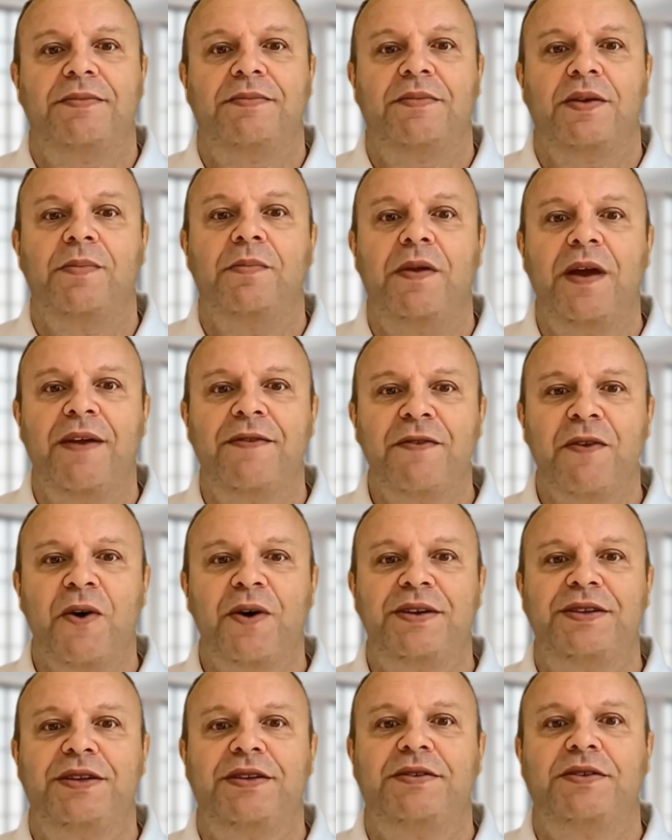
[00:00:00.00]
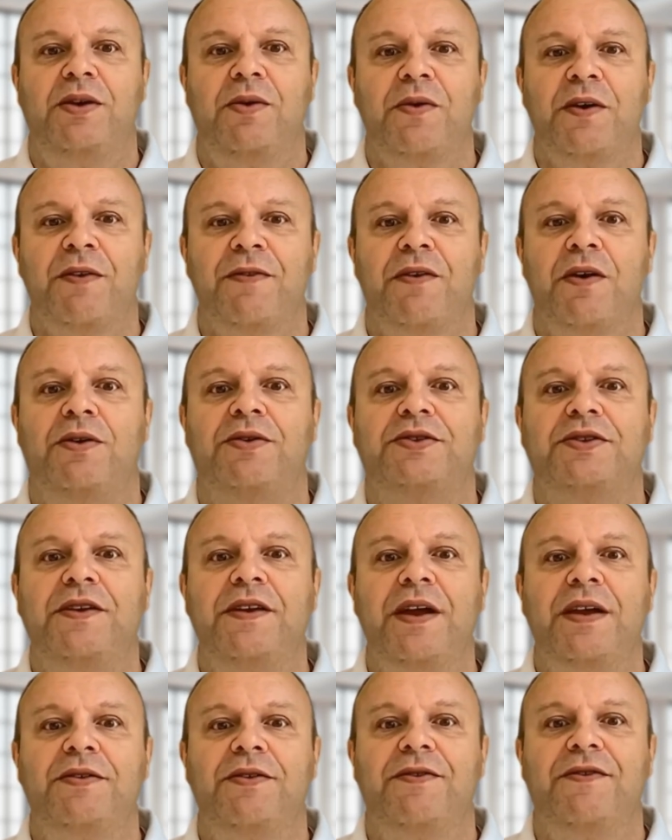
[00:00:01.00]
The platform's intuitive user
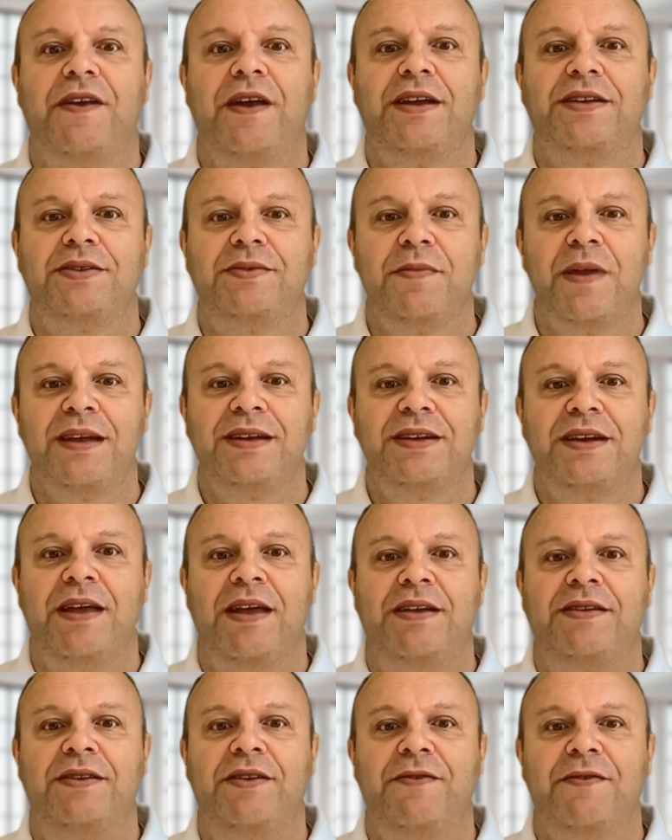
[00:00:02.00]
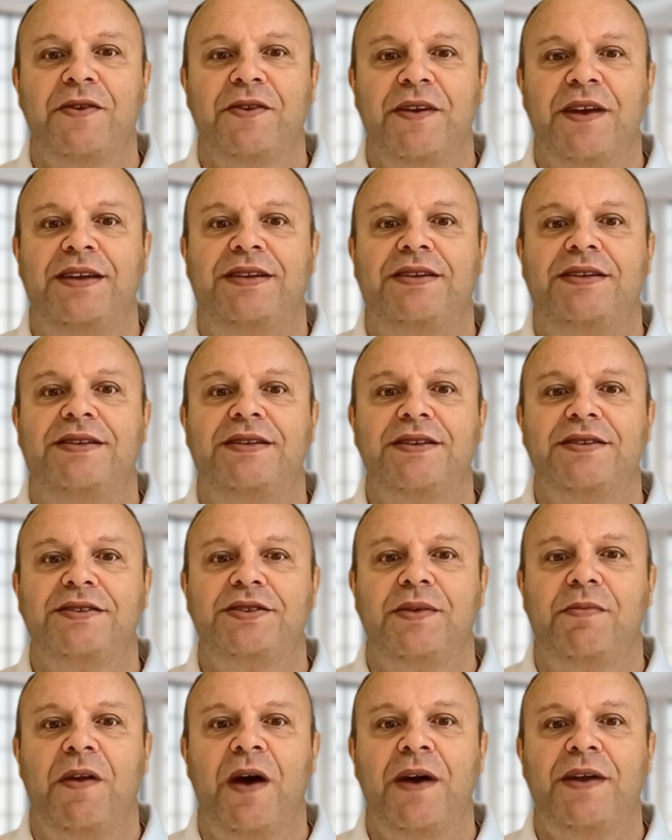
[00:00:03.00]
interface makes it easy for businesses
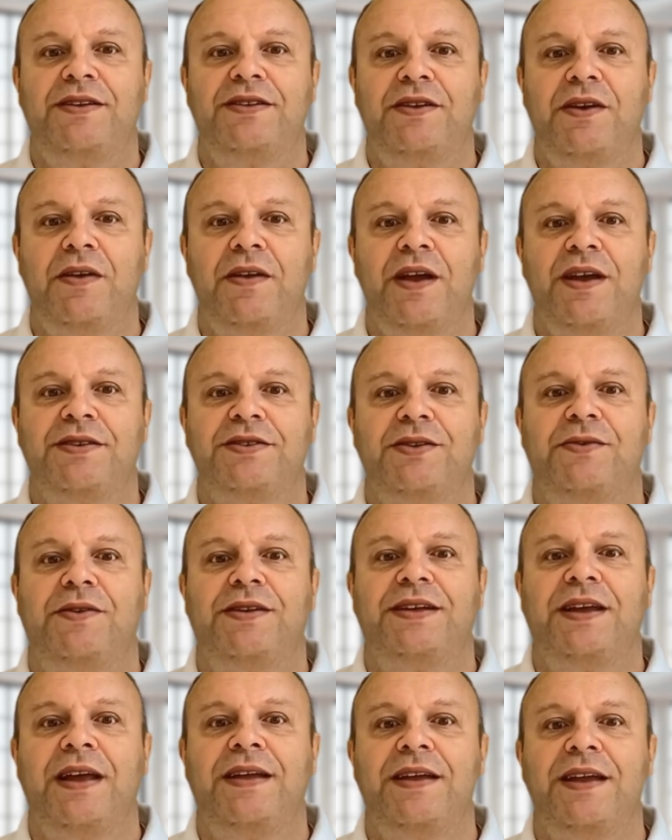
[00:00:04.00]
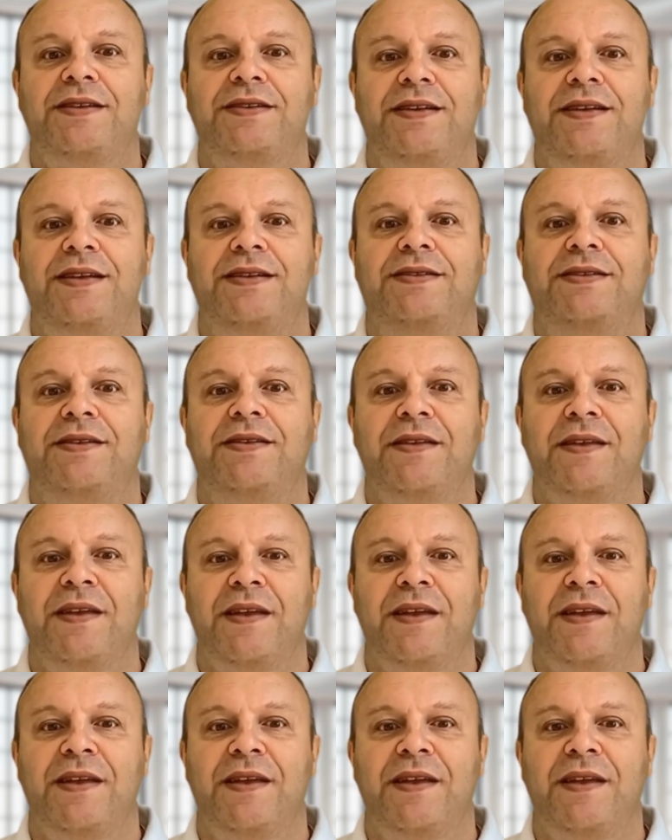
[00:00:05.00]
to manage their customers' identities.